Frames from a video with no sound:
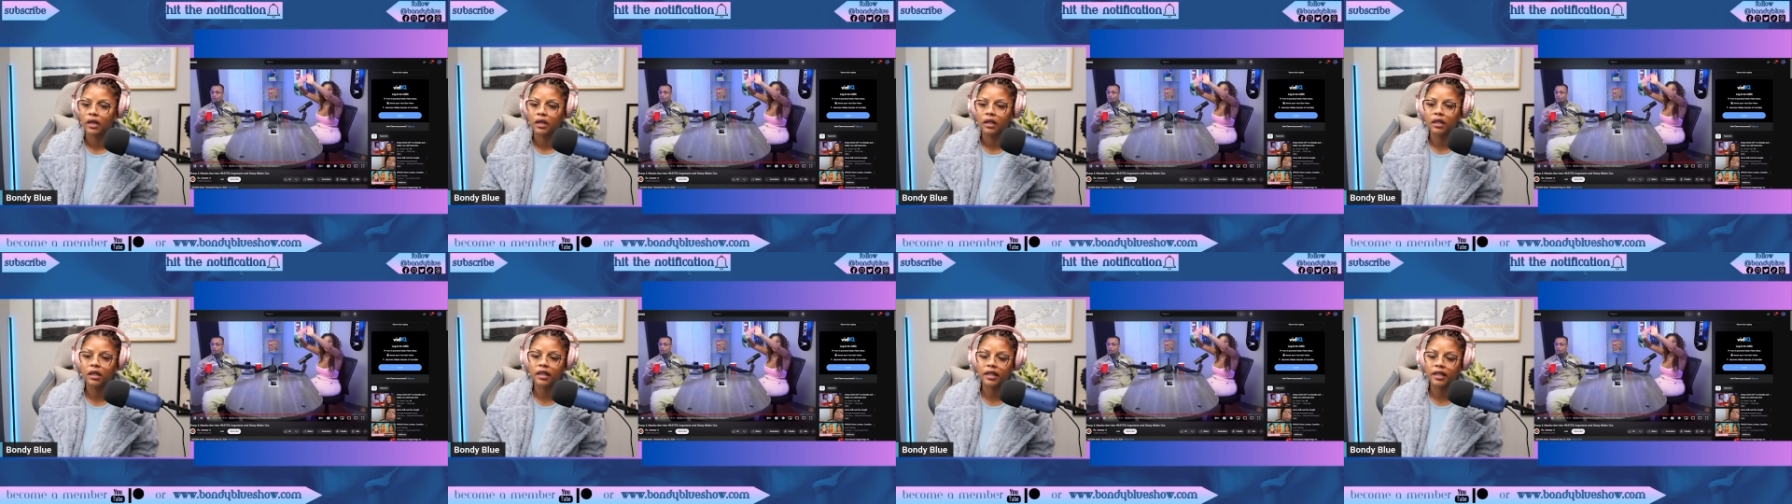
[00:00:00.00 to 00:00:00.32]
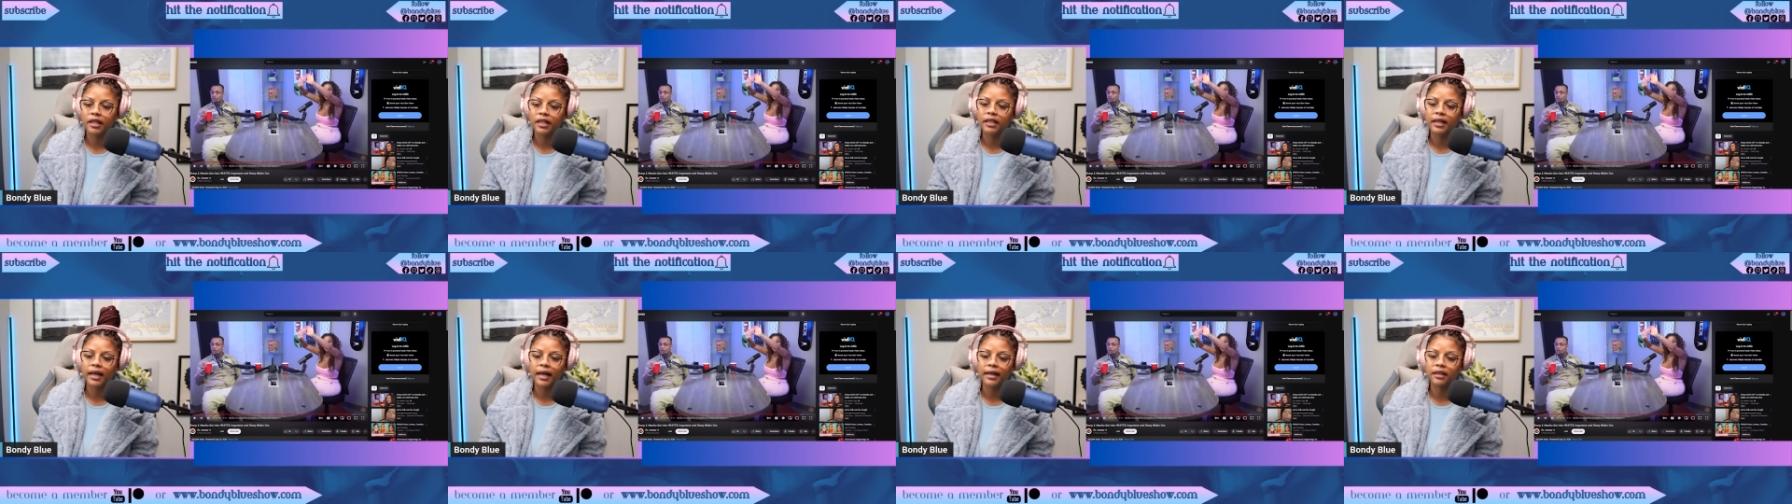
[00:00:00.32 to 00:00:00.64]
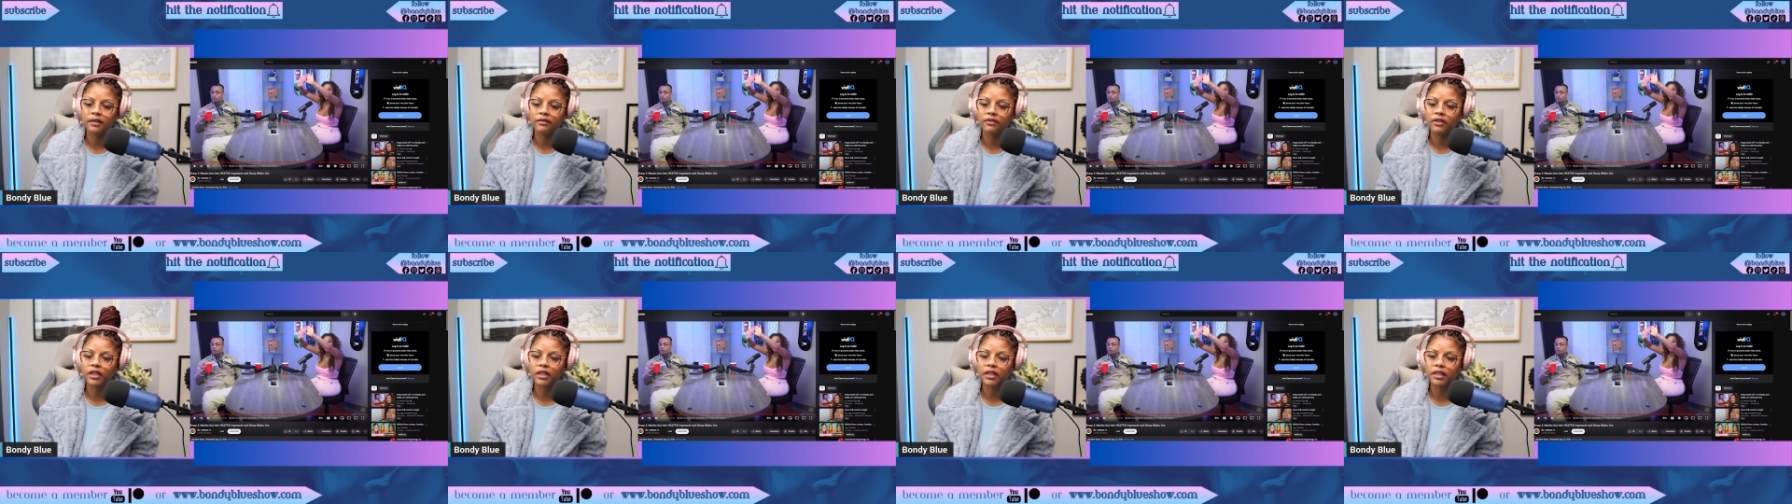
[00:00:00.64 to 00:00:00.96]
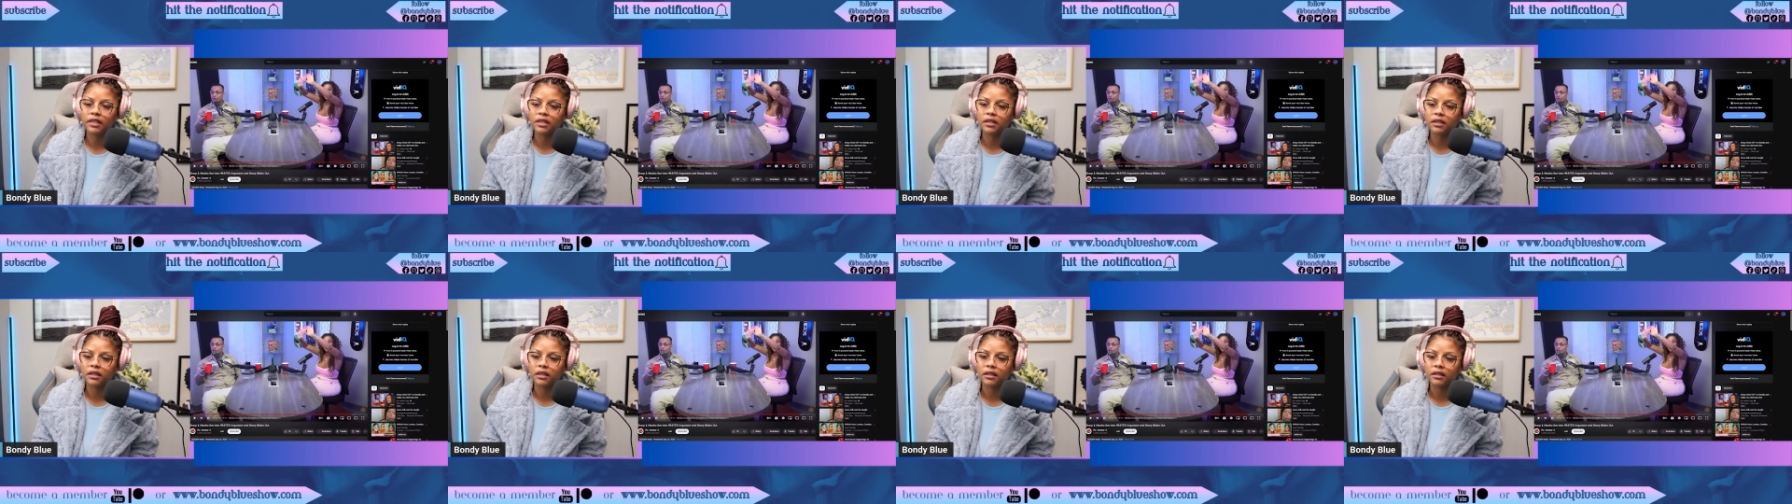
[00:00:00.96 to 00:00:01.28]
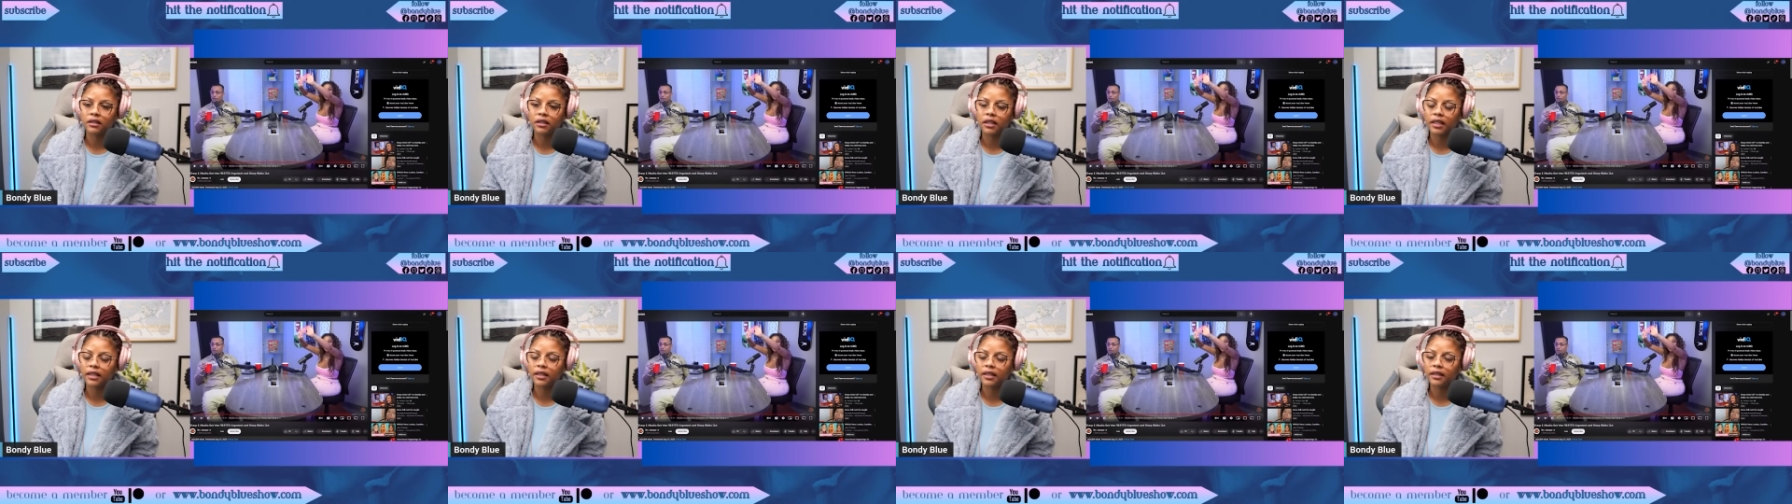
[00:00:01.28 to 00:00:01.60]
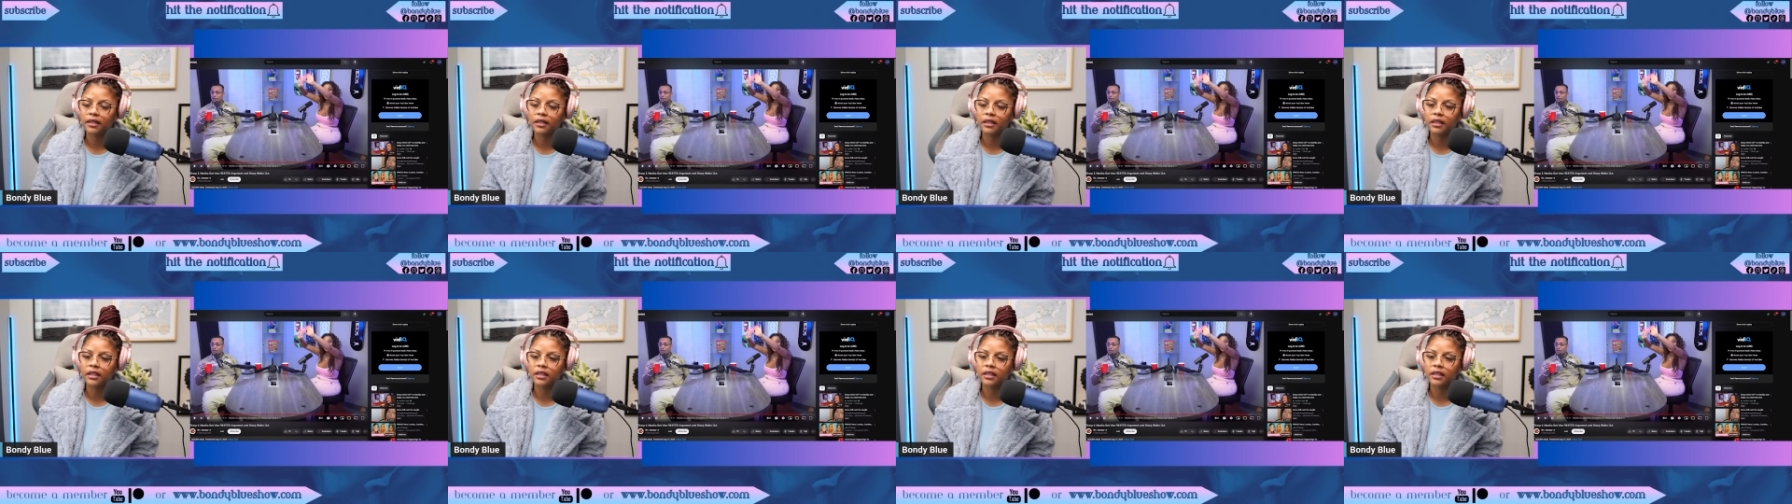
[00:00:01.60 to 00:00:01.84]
Look, so he not even listening. He ain't